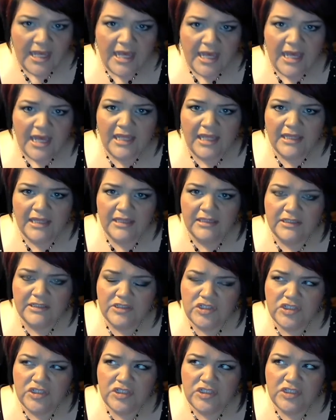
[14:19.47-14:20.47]
and
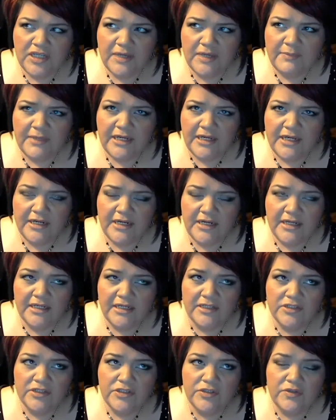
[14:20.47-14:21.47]
she got married
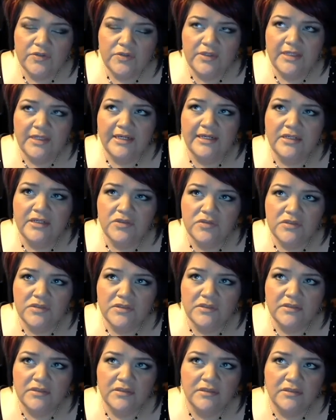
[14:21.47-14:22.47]
in
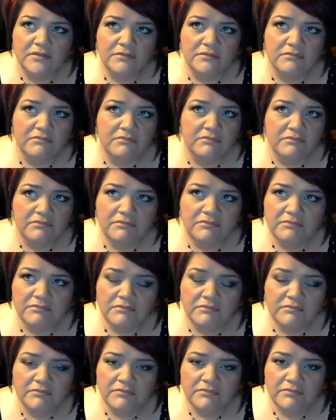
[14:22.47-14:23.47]

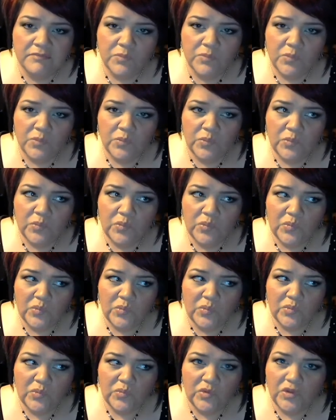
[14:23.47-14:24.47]

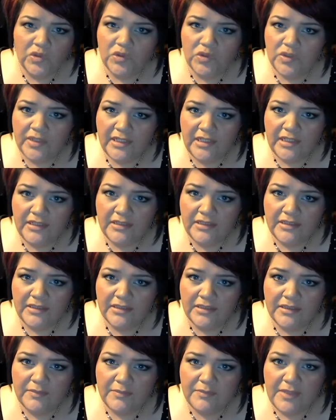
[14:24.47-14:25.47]
2003
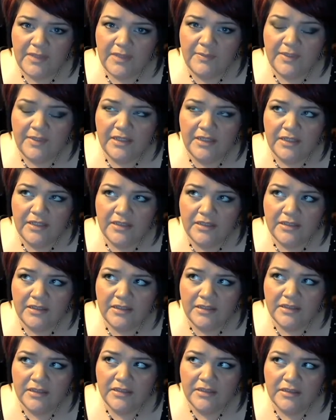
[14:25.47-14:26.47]
maybe
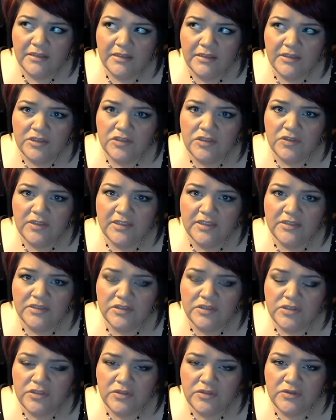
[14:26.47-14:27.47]

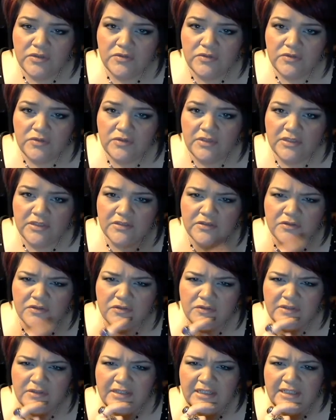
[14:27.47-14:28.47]
2002
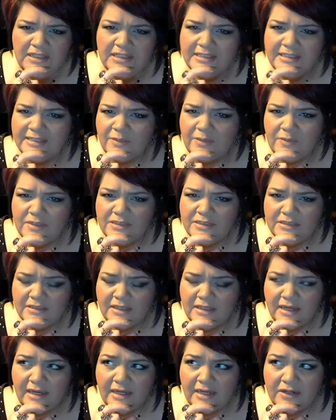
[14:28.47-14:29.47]
2003 because i wasn't
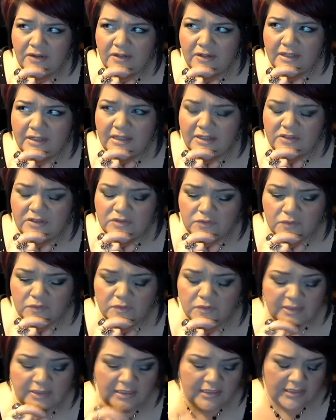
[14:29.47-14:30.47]
i hadn't gone to hair school or
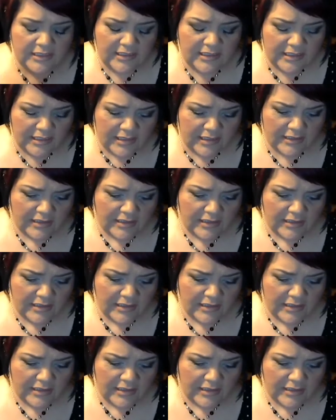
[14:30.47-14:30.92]
anything yet